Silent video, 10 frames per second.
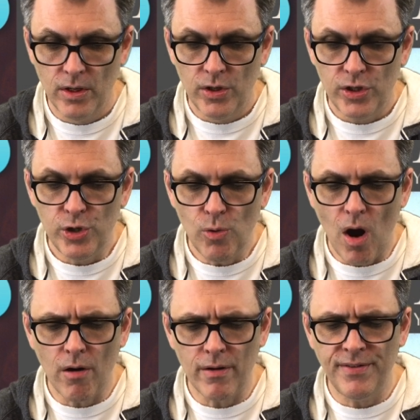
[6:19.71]
You
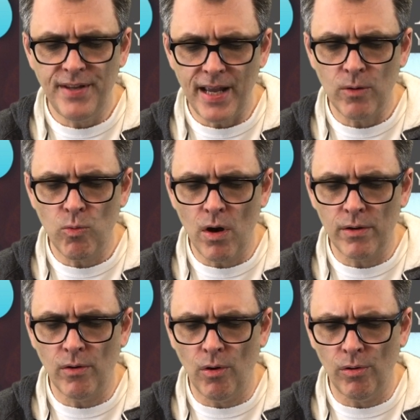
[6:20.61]
are to dig 1
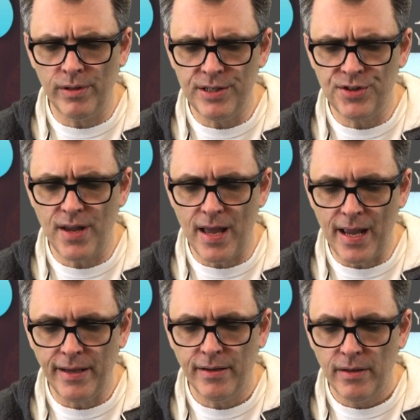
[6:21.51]
hole each
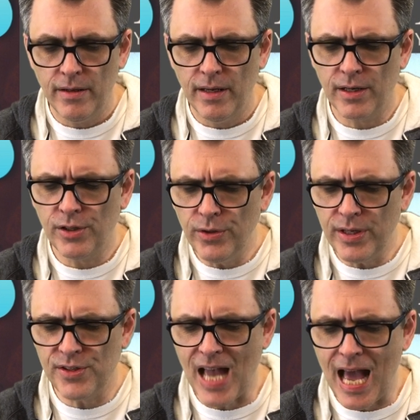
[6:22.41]
day,
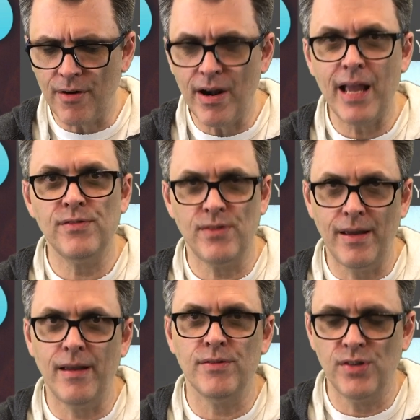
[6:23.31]
including Saturdays
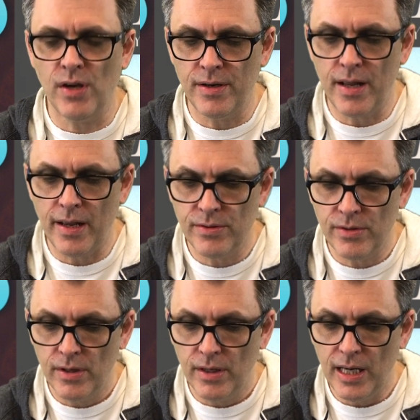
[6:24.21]
and Sundays.
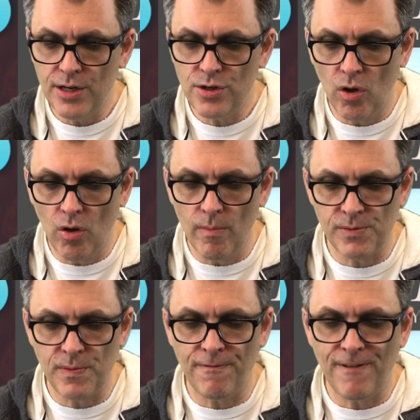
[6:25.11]
Each hole
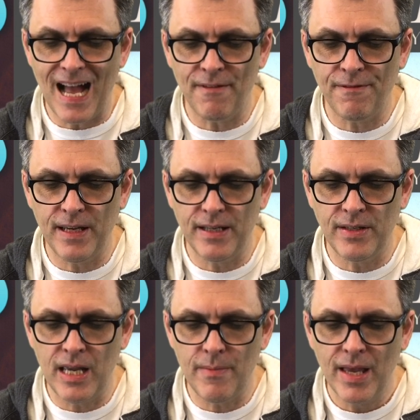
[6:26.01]
must be 5 feet
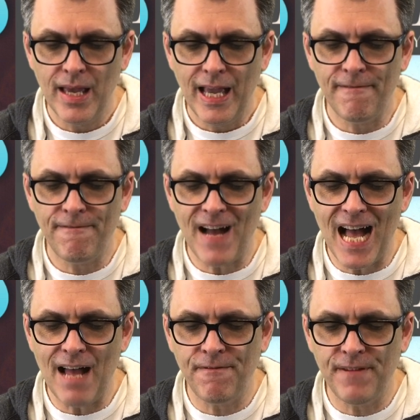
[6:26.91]
deep and
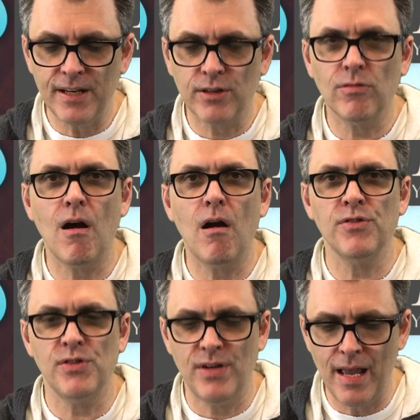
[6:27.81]
5 feet
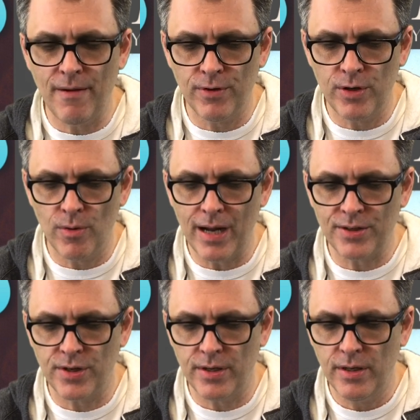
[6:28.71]
across in every
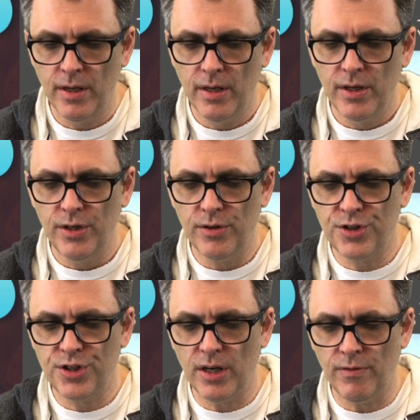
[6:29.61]
direction. Your
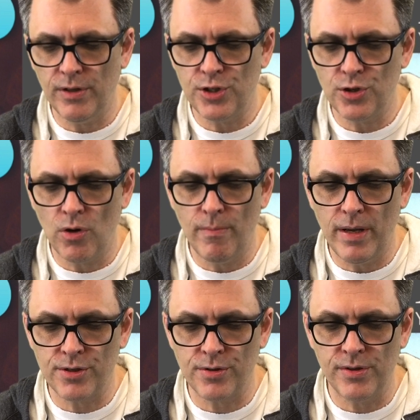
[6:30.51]
shovel is your
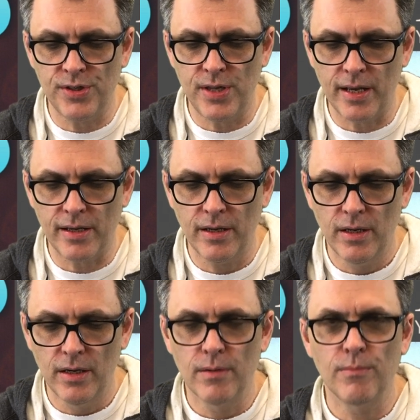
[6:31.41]
measuring stick.
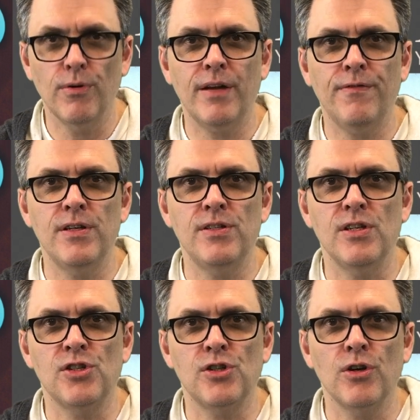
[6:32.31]
Breakfast
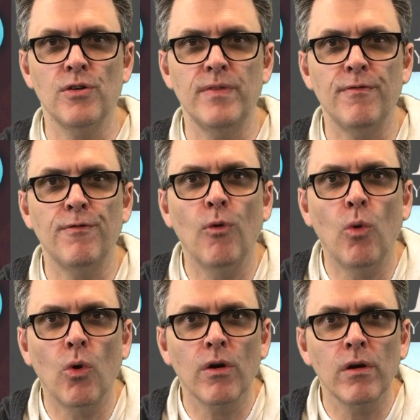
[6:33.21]
is served at
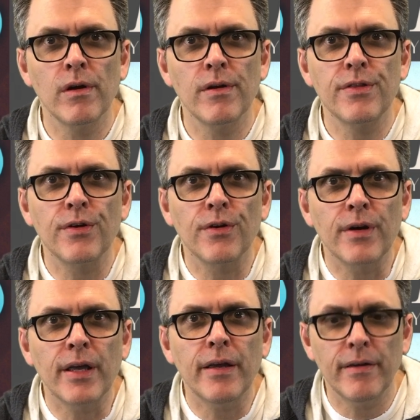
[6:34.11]
4:30.